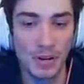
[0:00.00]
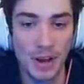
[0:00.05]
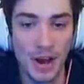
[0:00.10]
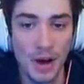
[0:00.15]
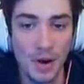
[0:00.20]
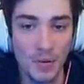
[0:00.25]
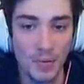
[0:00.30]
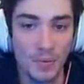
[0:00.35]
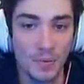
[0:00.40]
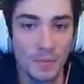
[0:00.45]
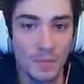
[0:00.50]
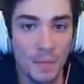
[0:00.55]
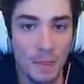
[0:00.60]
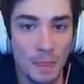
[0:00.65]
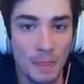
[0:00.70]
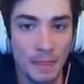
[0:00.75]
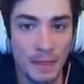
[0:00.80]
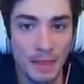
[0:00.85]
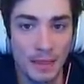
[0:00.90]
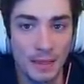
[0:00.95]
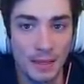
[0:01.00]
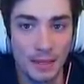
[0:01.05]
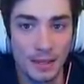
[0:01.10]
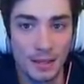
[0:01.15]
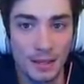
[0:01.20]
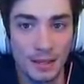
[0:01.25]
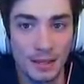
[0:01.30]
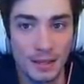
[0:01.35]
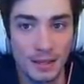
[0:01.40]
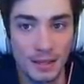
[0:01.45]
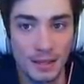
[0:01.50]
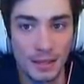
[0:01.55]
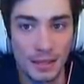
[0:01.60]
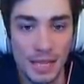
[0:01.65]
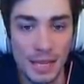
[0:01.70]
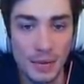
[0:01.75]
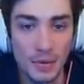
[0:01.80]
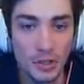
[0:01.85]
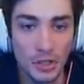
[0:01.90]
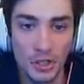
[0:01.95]
but no.
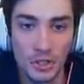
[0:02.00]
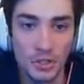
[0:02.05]
He was